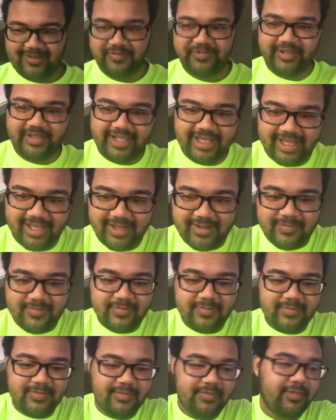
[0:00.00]
yeah,
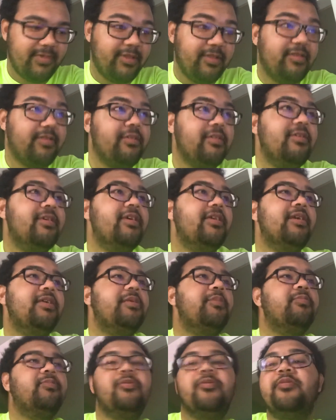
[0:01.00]

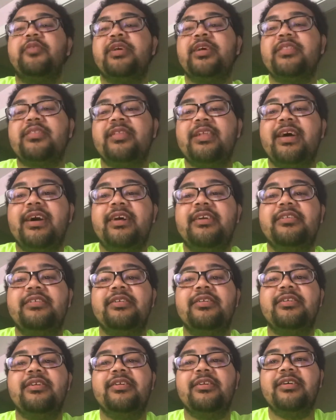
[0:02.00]
but we'll get to that
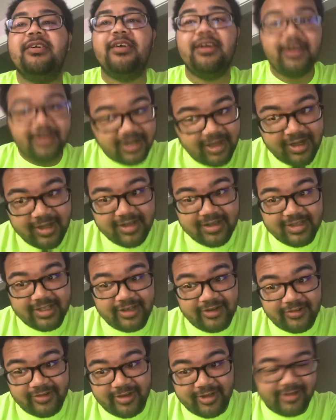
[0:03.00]

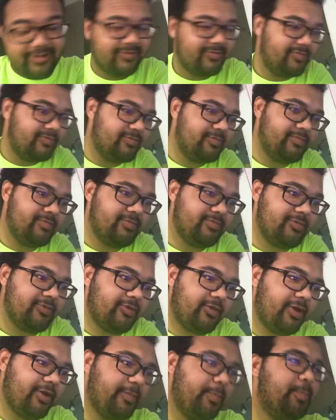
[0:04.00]
later on,
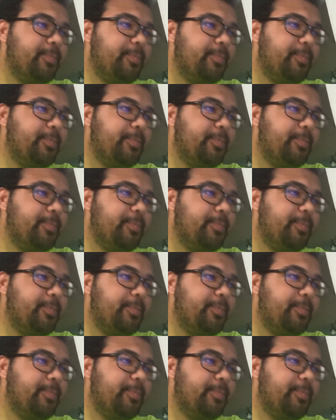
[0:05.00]
okay?